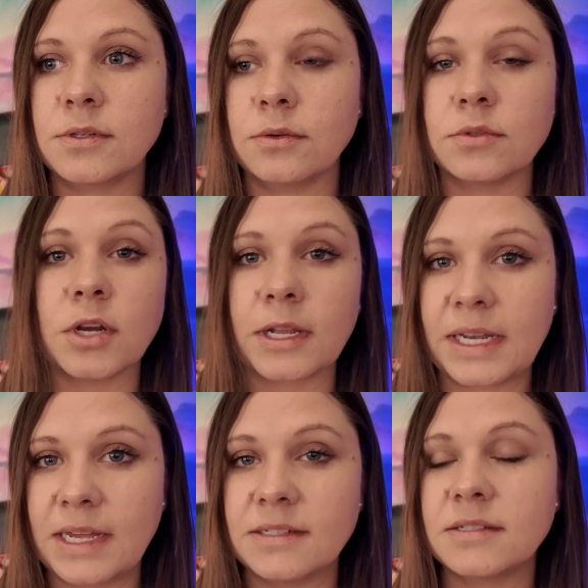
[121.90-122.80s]
to
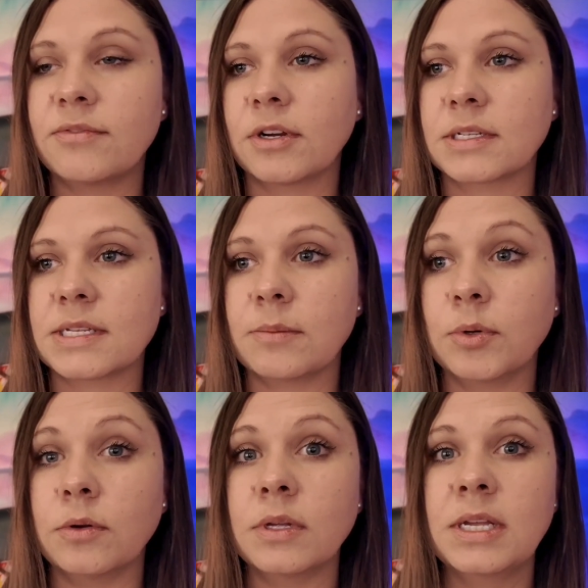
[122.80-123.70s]
target ads, for
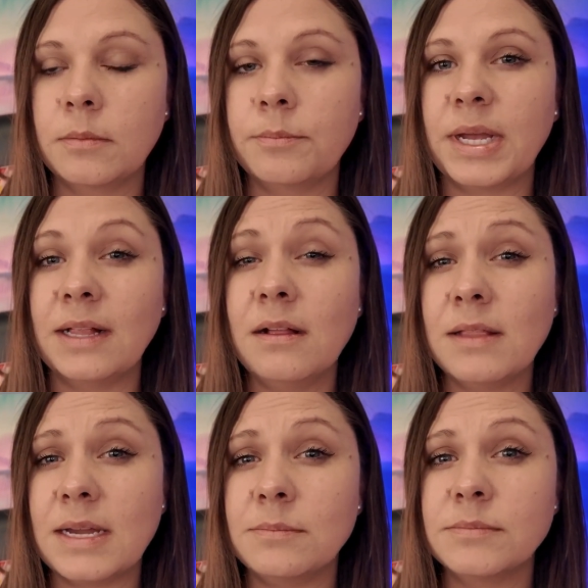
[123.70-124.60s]
example. But
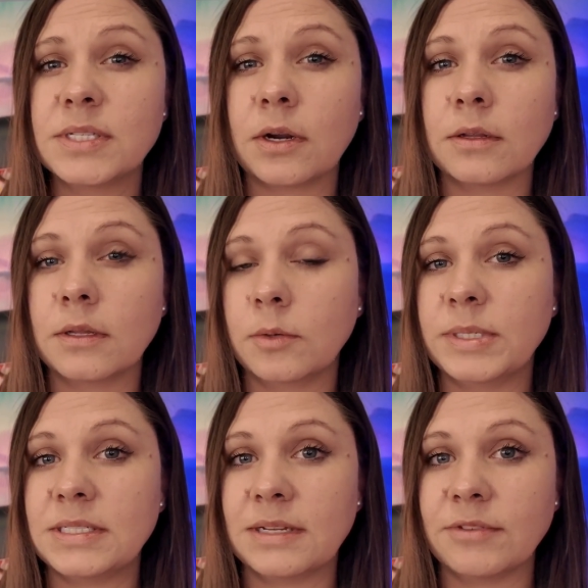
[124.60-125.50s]
LLMs are a little
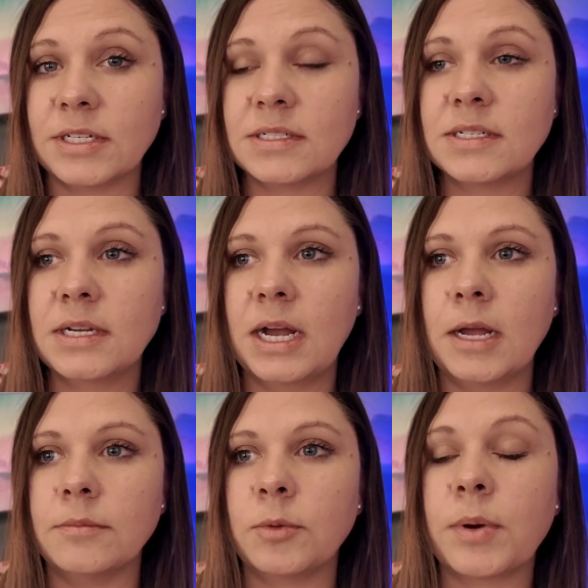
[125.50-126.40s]
bit different.
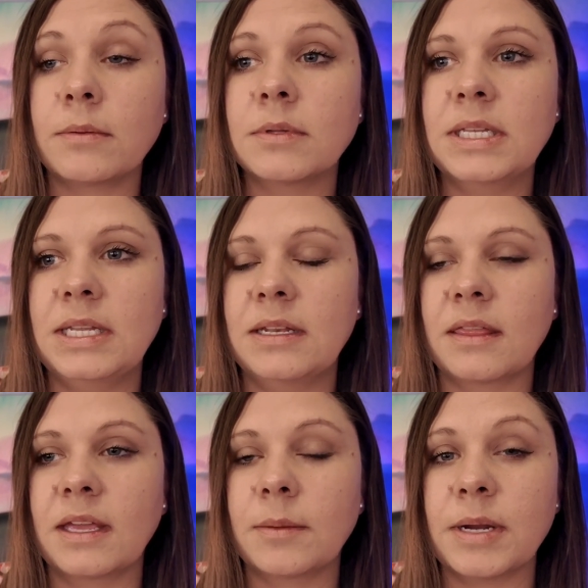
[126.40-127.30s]
You probably need to
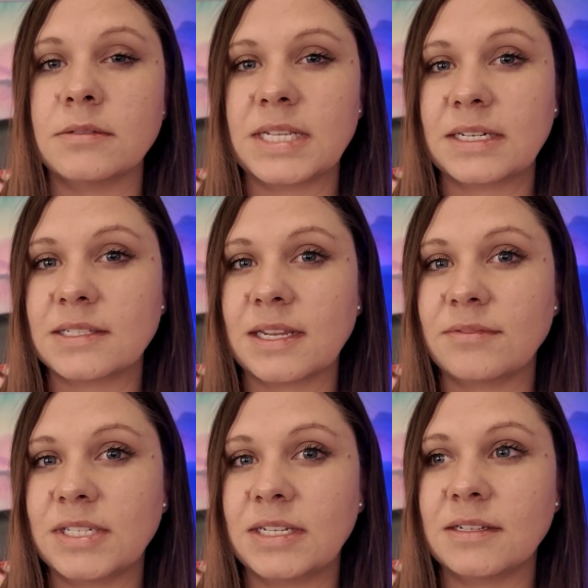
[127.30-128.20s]
think about data
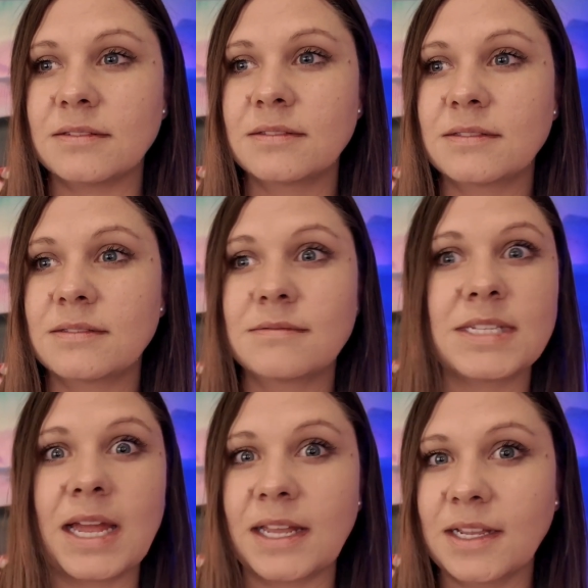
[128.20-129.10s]
safety
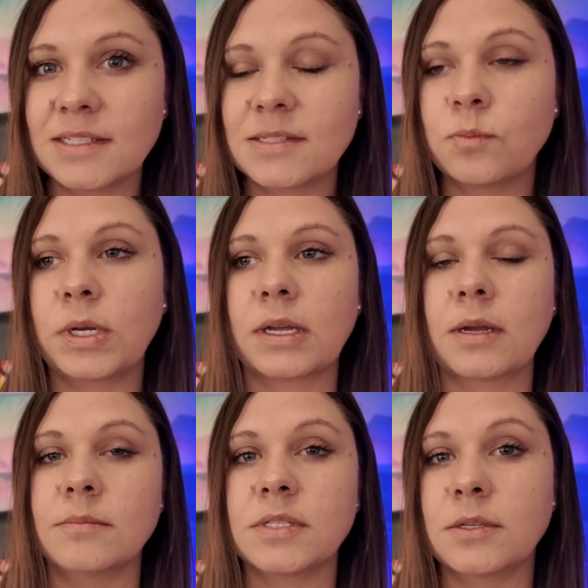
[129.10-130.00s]
10x when it
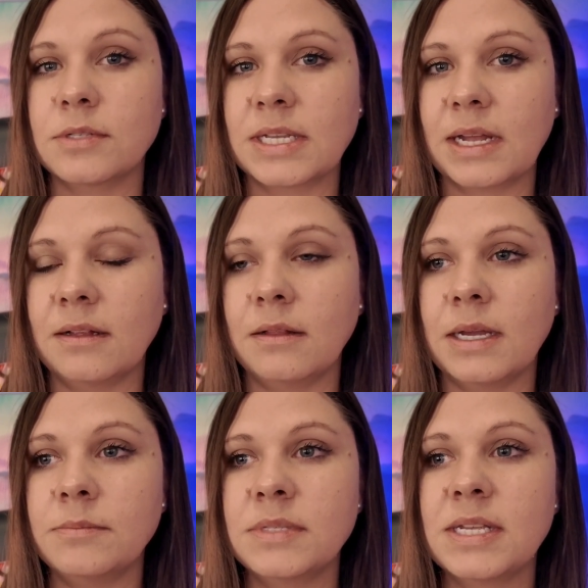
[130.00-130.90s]
comes to using
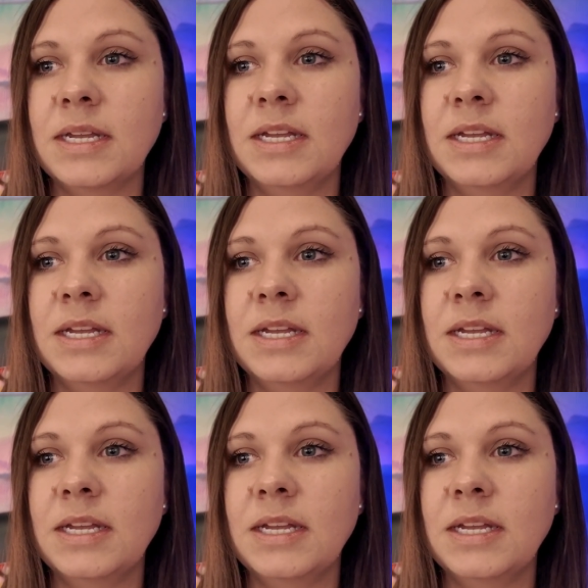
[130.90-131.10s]
LLMs.